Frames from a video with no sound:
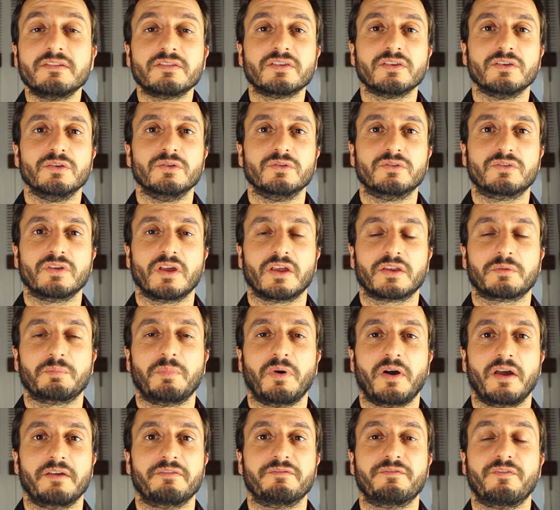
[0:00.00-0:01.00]
to just
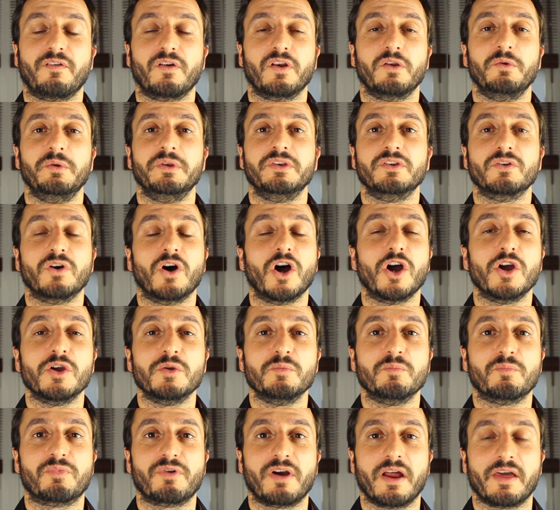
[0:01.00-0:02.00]
by following your
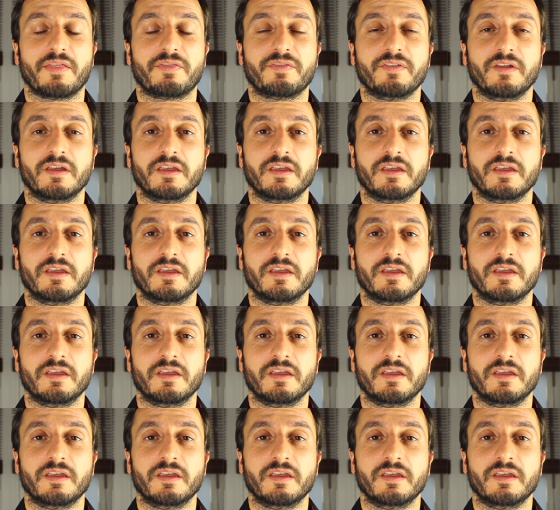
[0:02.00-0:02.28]
own breath.